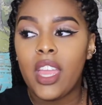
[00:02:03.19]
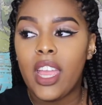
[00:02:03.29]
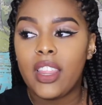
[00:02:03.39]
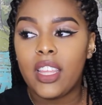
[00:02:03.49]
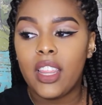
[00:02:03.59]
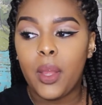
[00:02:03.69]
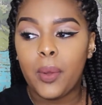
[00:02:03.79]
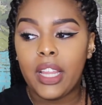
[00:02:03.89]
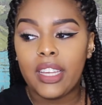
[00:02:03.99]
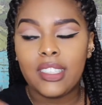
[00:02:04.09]
and then there
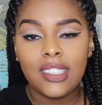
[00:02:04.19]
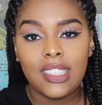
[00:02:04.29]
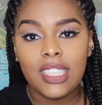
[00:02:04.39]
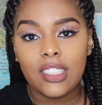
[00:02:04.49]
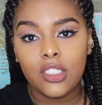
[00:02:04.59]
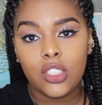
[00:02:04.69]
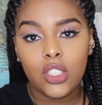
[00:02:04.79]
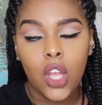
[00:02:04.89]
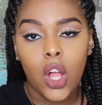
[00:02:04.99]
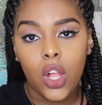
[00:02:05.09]
were like 6
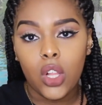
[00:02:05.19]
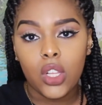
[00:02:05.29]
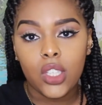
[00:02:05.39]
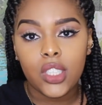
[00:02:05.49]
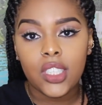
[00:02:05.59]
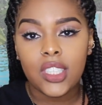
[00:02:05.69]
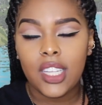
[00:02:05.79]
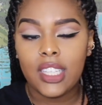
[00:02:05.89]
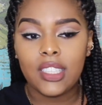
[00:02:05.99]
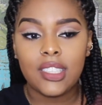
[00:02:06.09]
stalls
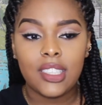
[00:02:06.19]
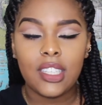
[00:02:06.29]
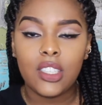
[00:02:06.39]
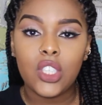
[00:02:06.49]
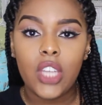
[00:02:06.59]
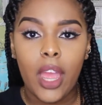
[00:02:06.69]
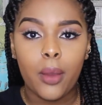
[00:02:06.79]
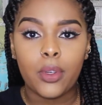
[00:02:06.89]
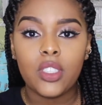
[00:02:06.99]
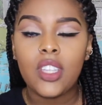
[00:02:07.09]
and then 6
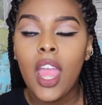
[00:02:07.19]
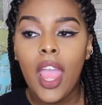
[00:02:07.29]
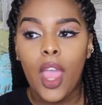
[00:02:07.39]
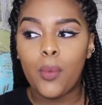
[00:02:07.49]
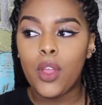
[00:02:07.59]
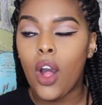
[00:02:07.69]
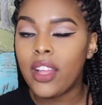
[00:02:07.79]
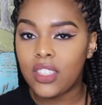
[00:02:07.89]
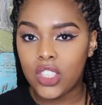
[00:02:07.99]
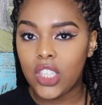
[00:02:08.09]
showers, and we all
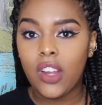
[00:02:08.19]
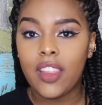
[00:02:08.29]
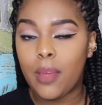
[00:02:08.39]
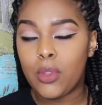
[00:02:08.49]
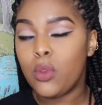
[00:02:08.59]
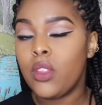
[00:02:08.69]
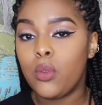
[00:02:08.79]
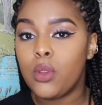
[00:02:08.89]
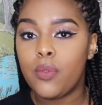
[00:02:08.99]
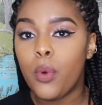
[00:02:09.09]
had to share all that between
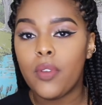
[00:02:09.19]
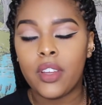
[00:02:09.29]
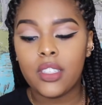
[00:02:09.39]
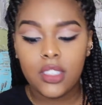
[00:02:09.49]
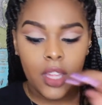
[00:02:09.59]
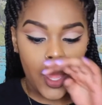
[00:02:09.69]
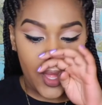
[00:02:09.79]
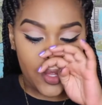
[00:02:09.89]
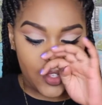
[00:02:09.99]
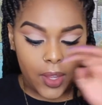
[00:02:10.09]
24 of us.
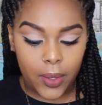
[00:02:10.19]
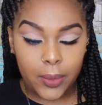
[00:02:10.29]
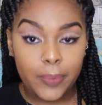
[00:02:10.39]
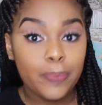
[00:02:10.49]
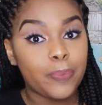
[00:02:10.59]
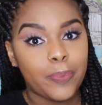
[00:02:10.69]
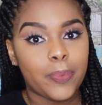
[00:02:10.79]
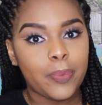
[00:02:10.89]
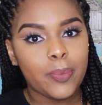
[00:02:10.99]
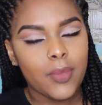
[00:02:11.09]
So
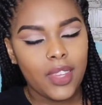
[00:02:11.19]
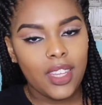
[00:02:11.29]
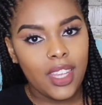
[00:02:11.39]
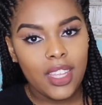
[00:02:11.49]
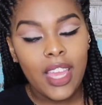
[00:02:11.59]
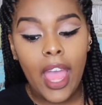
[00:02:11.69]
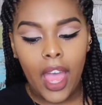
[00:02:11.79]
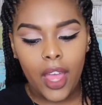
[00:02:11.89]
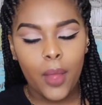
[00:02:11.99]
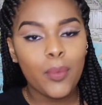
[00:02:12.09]

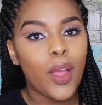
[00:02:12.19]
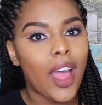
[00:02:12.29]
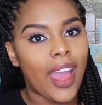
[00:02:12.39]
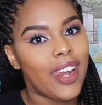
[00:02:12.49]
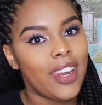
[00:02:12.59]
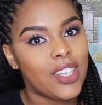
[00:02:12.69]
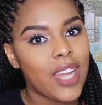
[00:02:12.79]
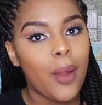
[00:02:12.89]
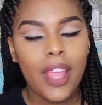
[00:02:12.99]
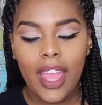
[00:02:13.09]
yeah, I needed a
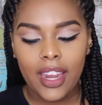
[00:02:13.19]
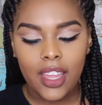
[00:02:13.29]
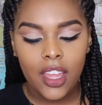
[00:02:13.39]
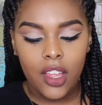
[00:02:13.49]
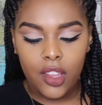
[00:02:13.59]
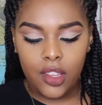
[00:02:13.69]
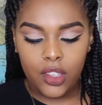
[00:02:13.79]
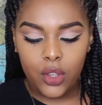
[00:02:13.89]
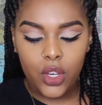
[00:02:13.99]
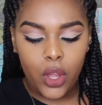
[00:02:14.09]
shower caddy.
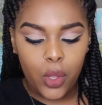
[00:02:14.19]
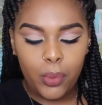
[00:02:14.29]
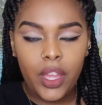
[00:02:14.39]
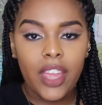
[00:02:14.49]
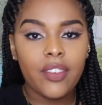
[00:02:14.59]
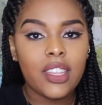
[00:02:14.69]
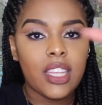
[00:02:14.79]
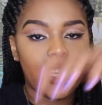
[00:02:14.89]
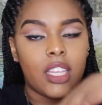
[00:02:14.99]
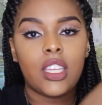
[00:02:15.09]
So, you know, you put
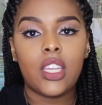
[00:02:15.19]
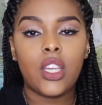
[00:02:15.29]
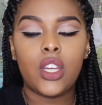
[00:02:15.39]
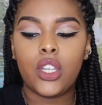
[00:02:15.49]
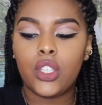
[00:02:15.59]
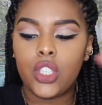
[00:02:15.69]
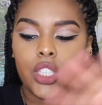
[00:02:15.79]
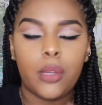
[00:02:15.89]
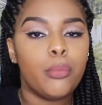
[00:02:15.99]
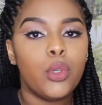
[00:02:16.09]
everything in here: your
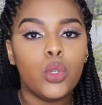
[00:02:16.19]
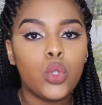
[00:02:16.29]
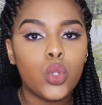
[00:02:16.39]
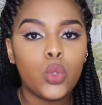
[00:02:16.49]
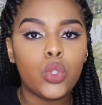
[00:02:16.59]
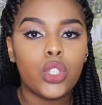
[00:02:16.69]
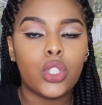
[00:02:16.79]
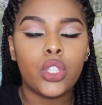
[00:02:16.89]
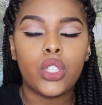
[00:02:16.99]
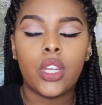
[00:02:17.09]
shampoo,
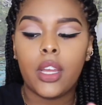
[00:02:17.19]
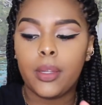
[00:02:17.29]
your